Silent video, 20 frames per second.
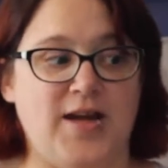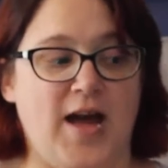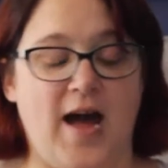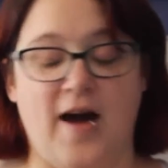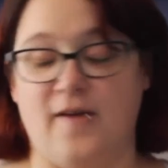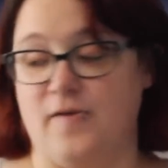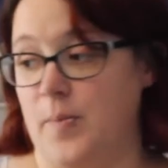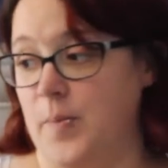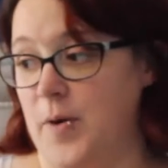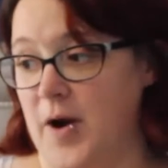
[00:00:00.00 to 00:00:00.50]
I
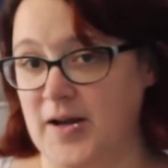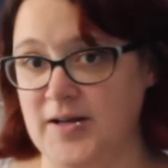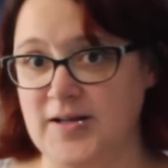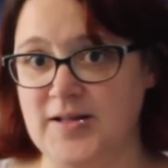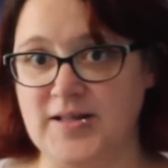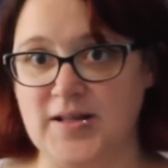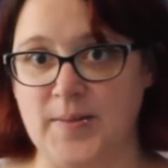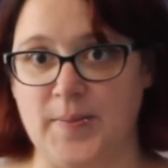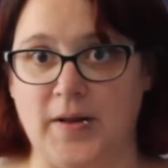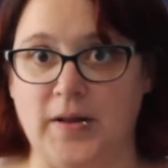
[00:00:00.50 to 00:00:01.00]
have a
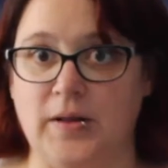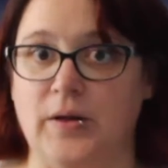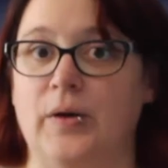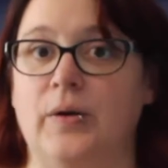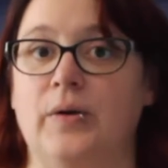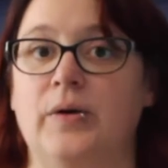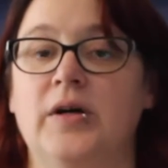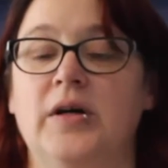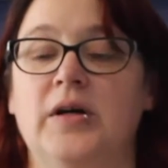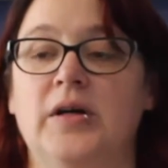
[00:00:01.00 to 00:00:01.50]
pregnancy
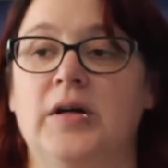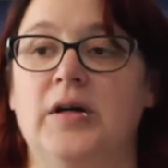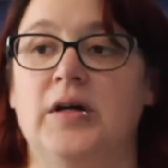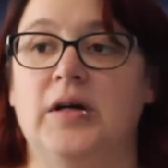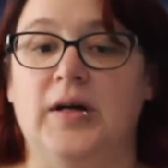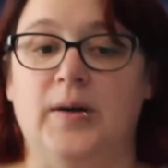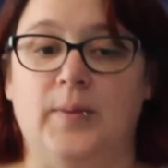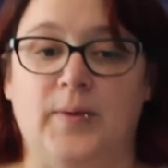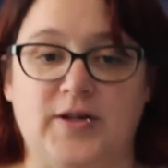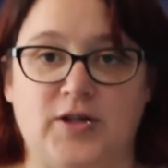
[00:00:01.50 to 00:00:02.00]
pillow
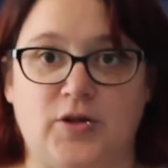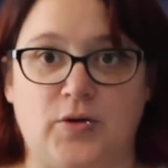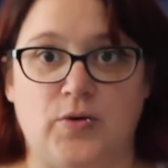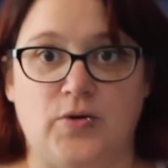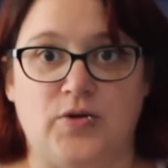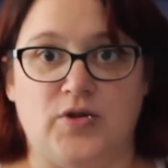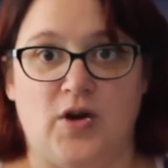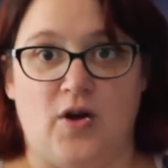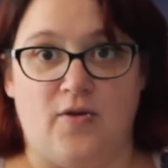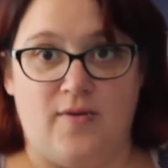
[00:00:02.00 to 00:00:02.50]
which goes